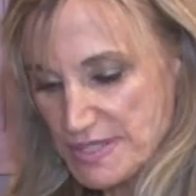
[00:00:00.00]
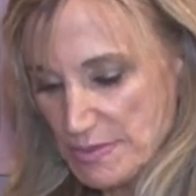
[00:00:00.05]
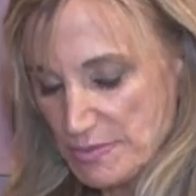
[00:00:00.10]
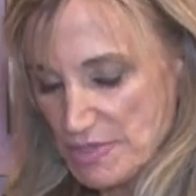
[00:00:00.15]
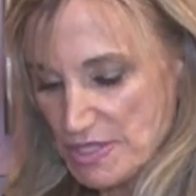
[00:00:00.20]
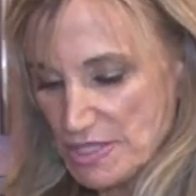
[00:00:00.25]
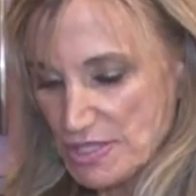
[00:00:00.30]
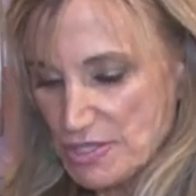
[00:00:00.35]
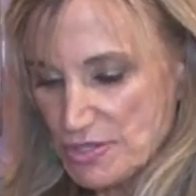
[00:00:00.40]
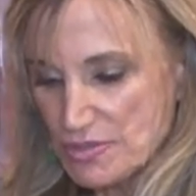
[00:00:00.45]
I'm
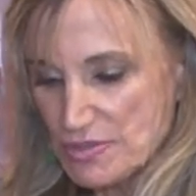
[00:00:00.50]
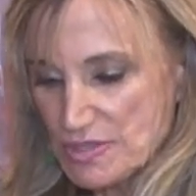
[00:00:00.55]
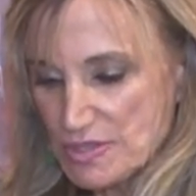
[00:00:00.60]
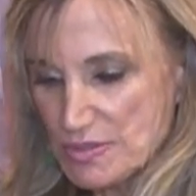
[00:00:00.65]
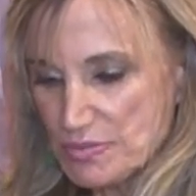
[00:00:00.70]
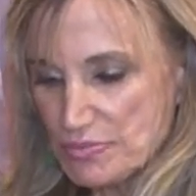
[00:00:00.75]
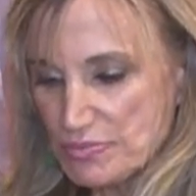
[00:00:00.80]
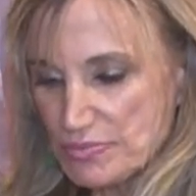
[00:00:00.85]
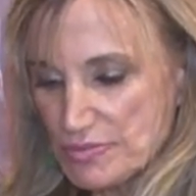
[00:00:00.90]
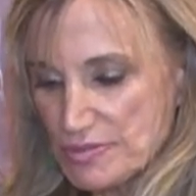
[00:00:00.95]
going to
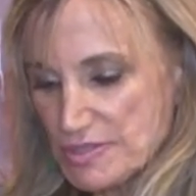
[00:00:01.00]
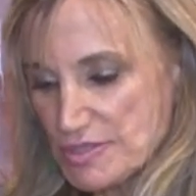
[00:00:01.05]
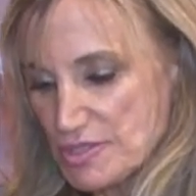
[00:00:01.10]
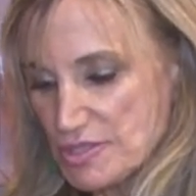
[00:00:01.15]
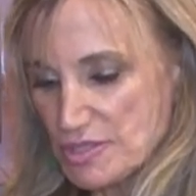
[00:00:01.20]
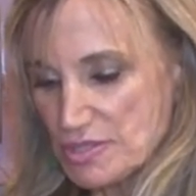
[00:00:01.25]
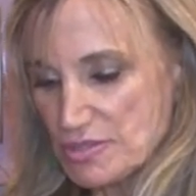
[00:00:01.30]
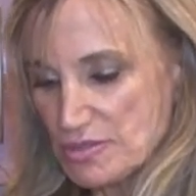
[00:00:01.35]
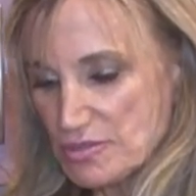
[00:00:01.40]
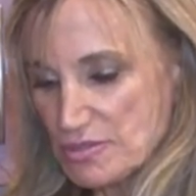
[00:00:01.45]
use 1,
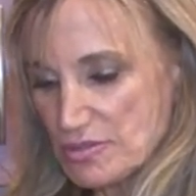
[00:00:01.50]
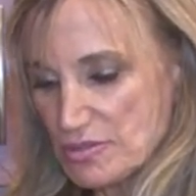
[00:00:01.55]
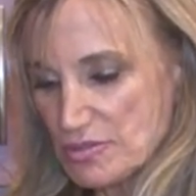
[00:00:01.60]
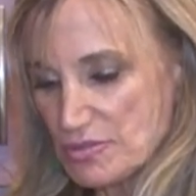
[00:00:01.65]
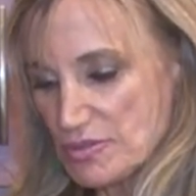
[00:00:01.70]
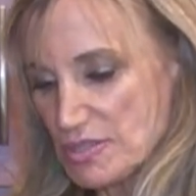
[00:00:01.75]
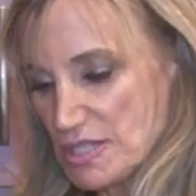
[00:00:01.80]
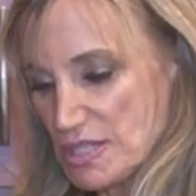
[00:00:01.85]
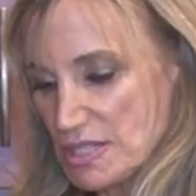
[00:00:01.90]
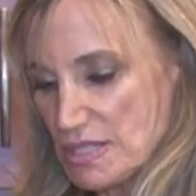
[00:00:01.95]
2,
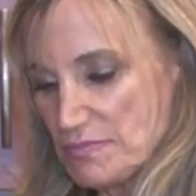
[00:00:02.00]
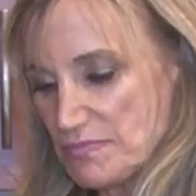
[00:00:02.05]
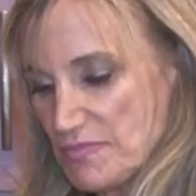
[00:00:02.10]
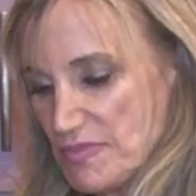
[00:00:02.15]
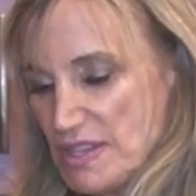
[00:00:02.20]
3,